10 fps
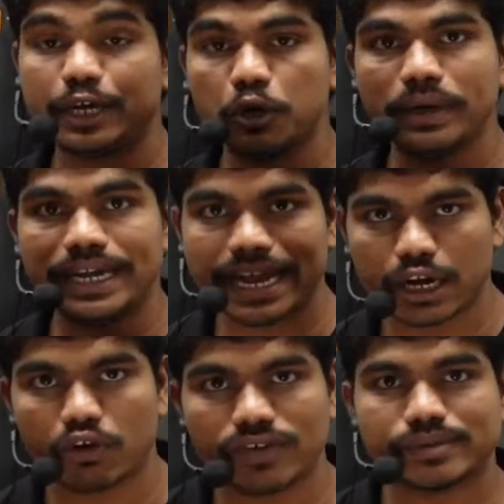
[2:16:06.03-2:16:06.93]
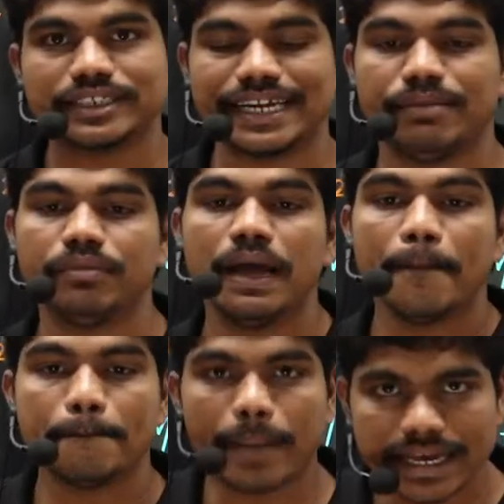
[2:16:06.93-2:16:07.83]
to be taken out from the steam
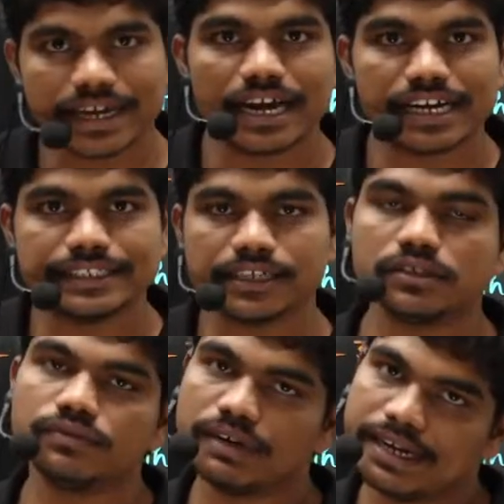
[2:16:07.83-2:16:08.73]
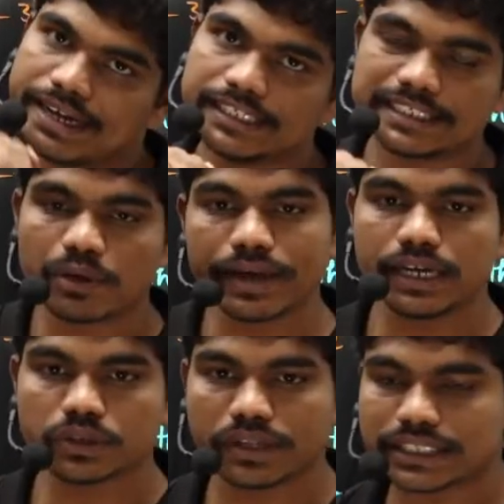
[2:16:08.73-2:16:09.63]
by the condenser will decrease. Okay,
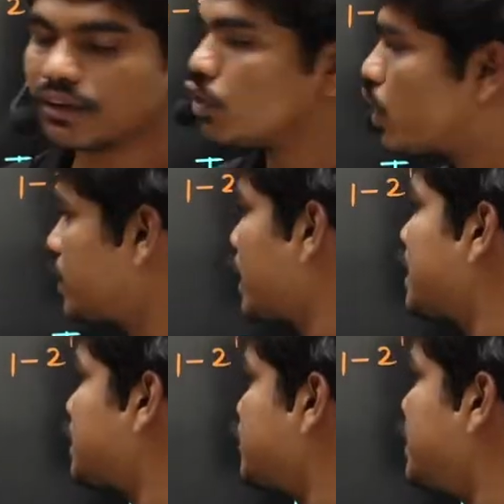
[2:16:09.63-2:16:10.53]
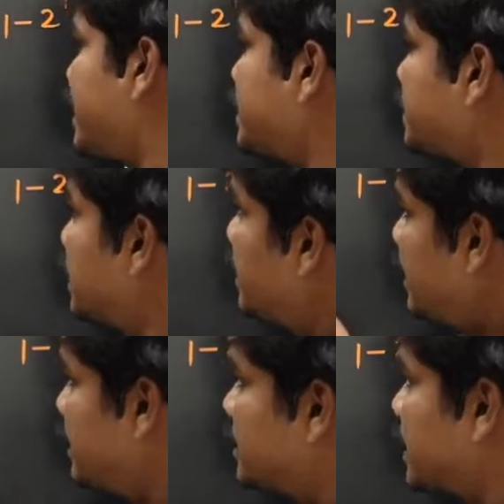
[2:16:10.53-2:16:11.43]
so that's how load on the condenser will decrease
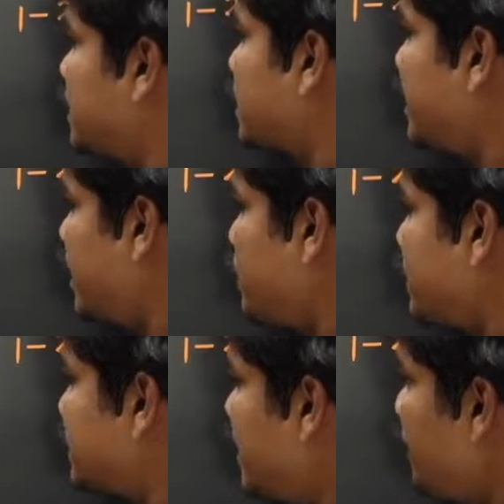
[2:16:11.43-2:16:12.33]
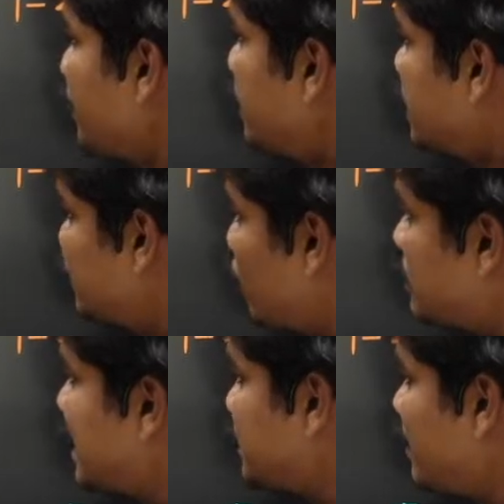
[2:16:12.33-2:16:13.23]
in this case. Clearly you can see this 4
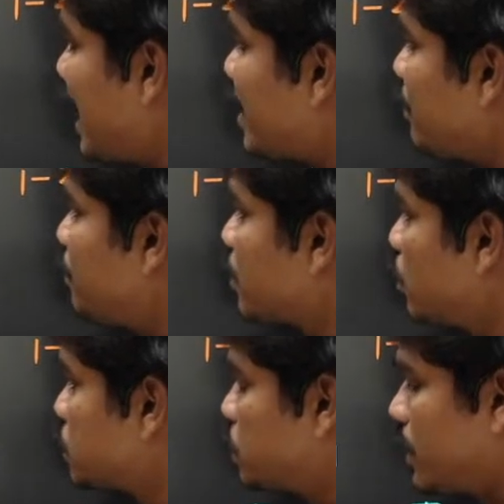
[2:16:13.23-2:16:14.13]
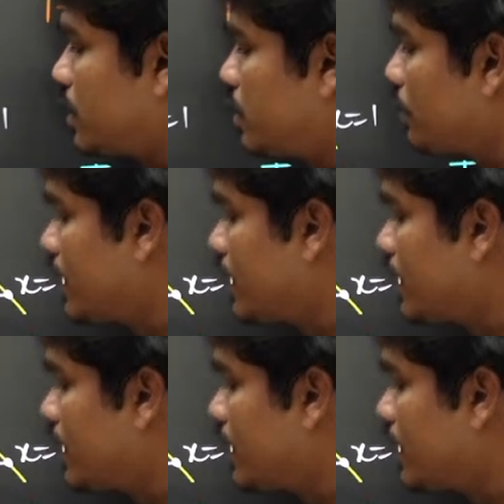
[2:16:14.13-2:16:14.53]
dash will end up close to 1. Okay,